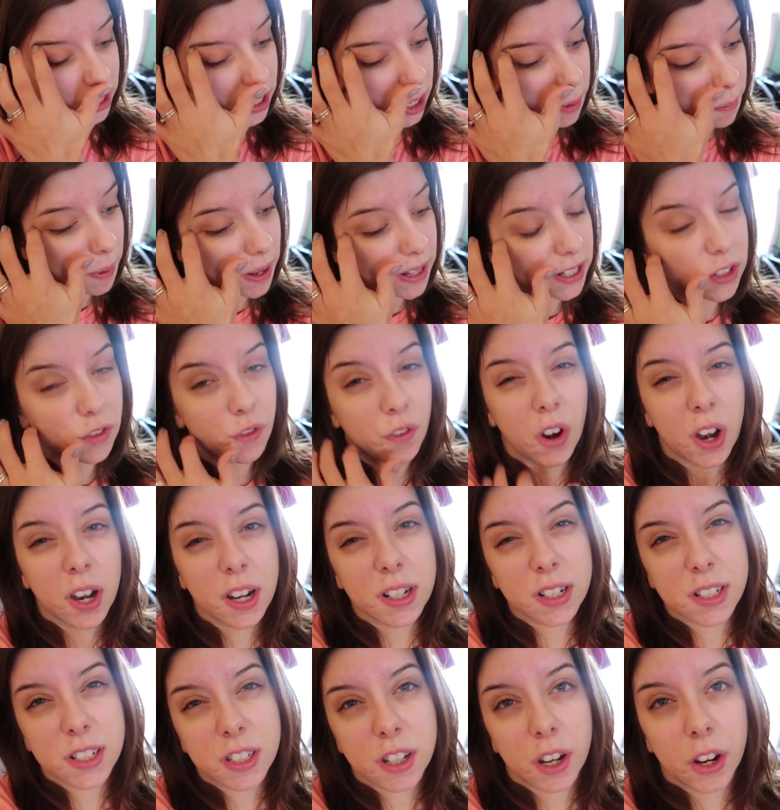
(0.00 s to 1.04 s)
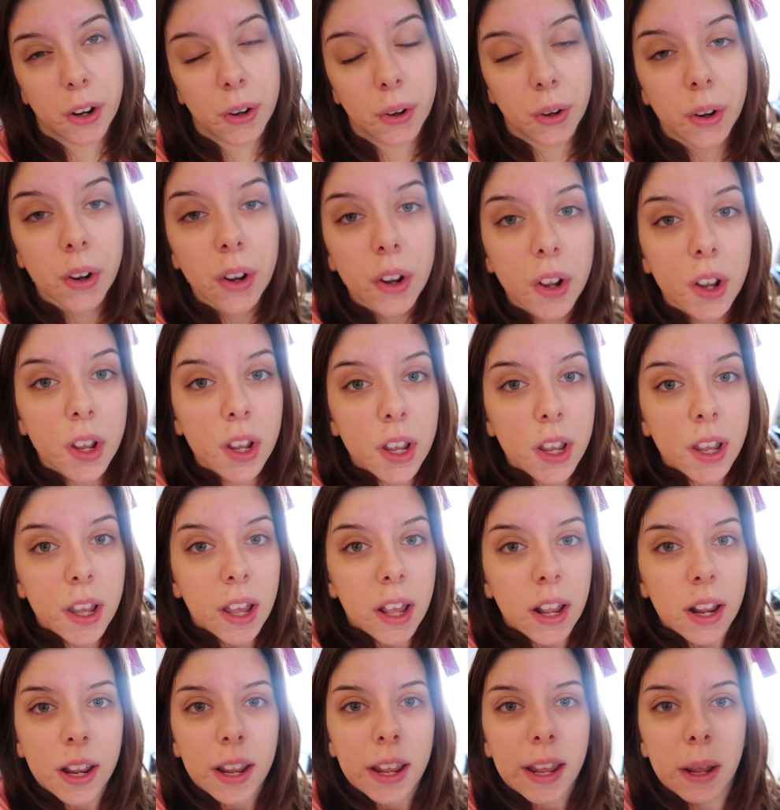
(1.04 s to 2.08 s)
It's her best friend, so
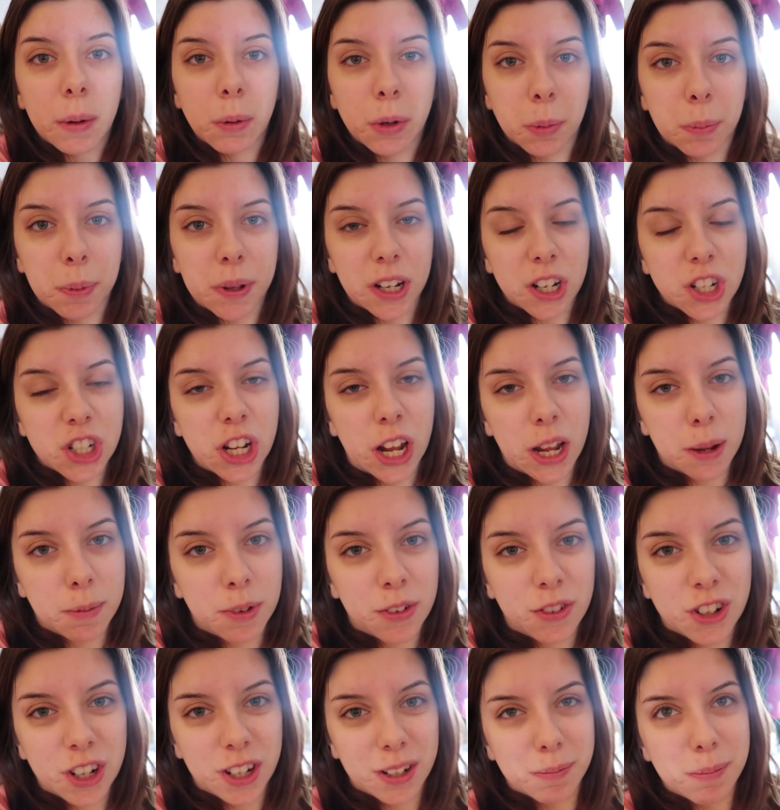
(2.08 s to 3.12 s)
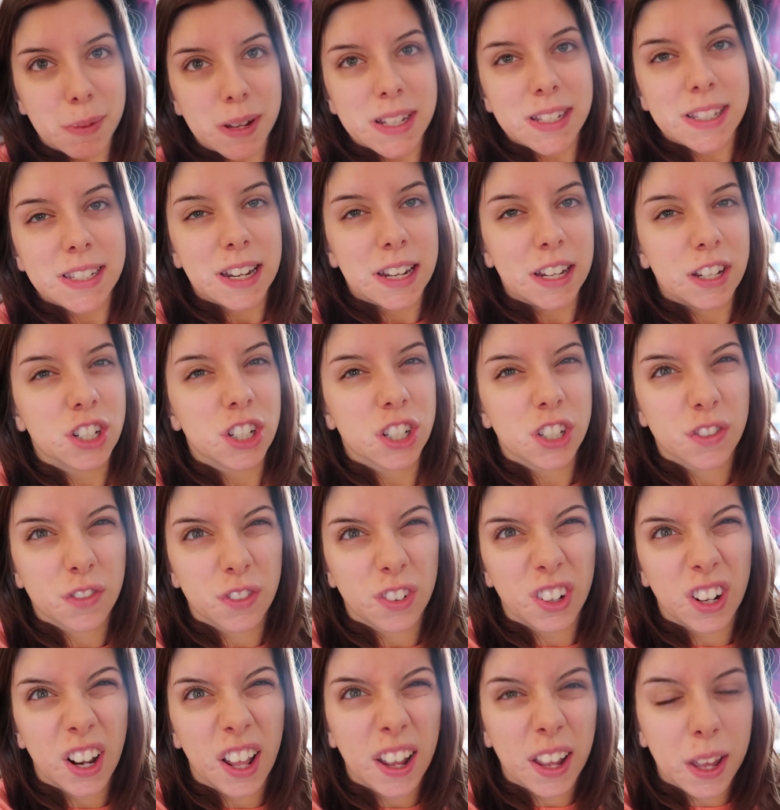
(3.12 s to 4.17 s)
it would have been a shame if she'd missed it just
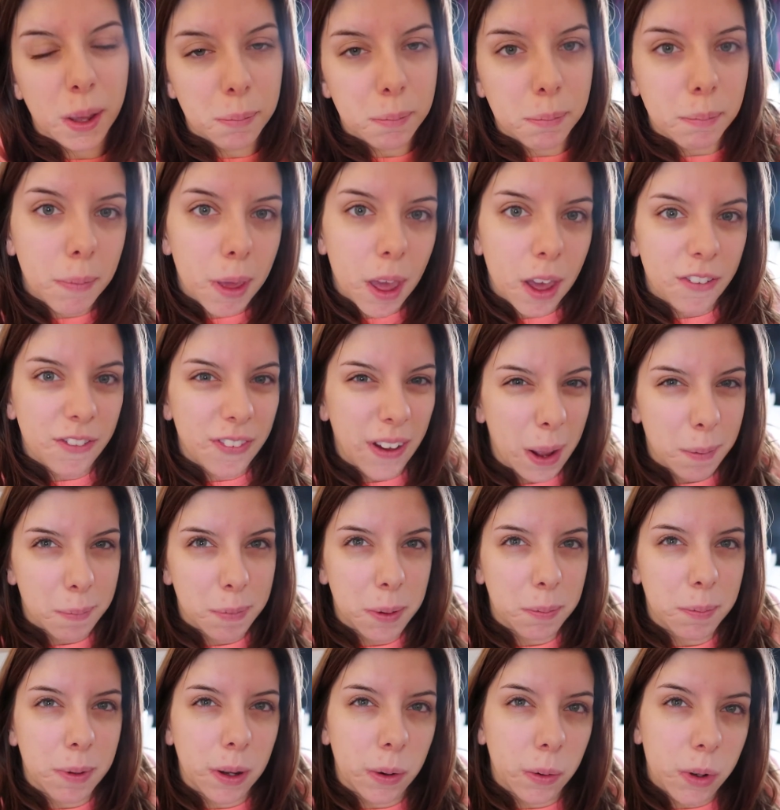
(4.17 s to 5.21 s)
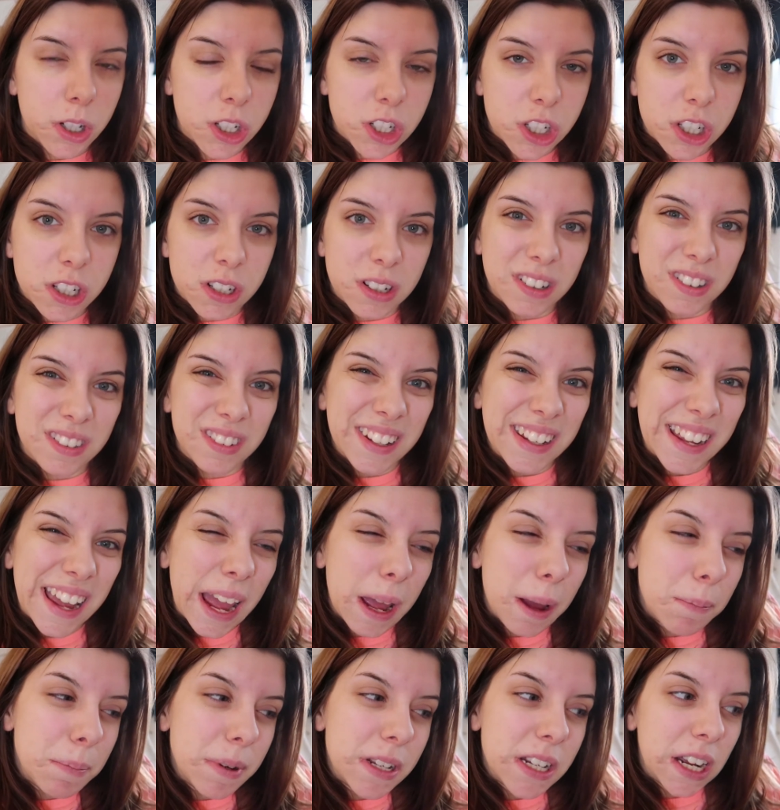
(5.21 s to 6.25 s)
for like a family meal, which
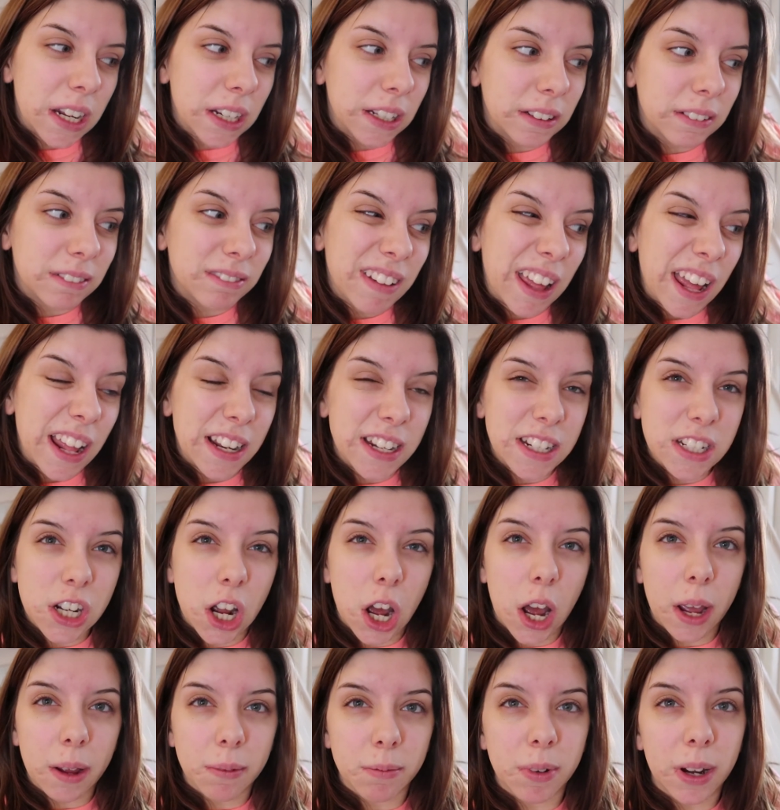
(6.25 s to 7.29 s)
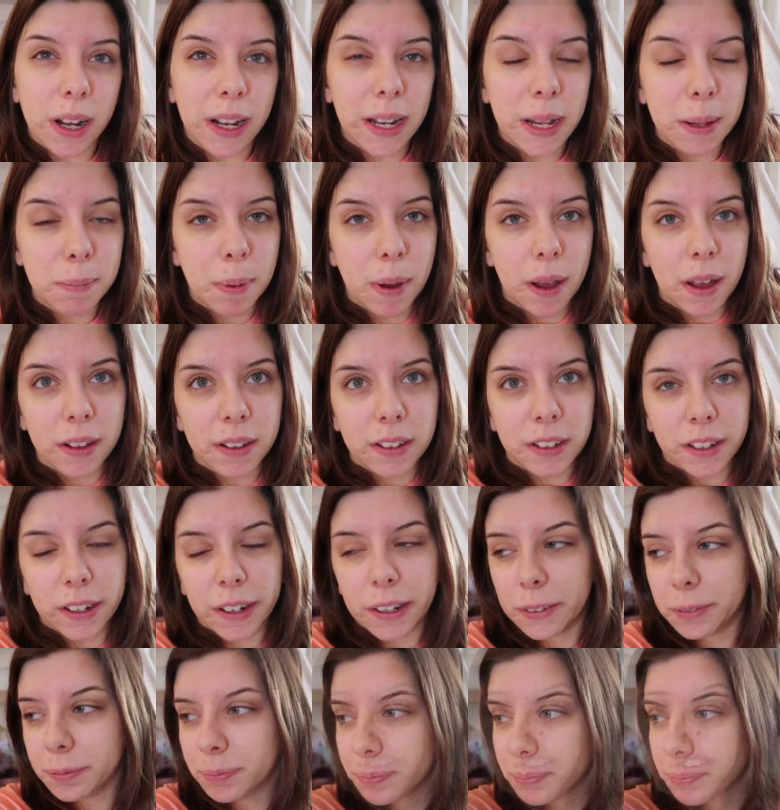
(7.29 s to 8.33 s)
can be done at any time really, but you
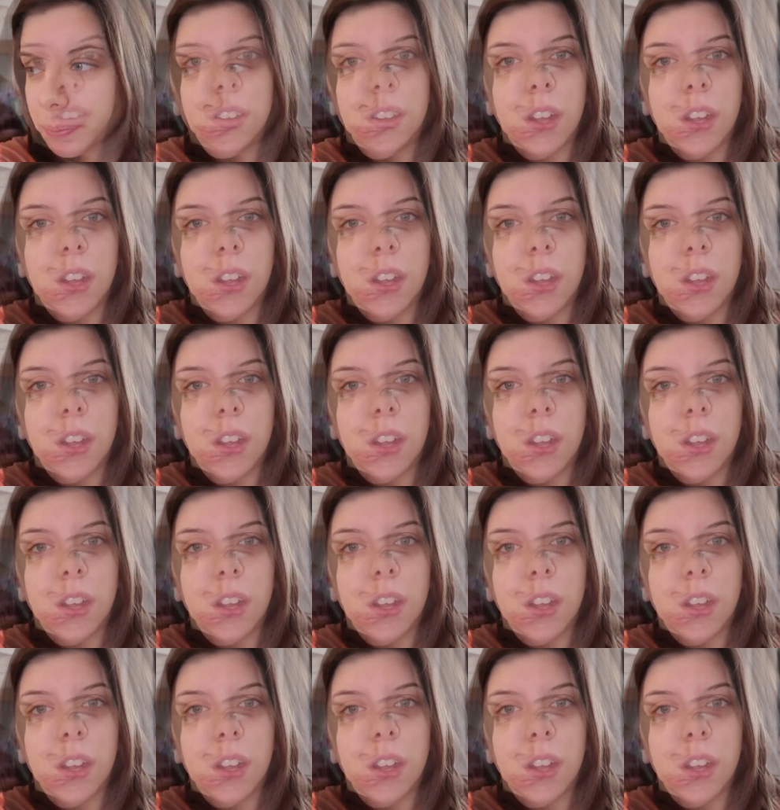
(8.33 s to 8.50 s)
know.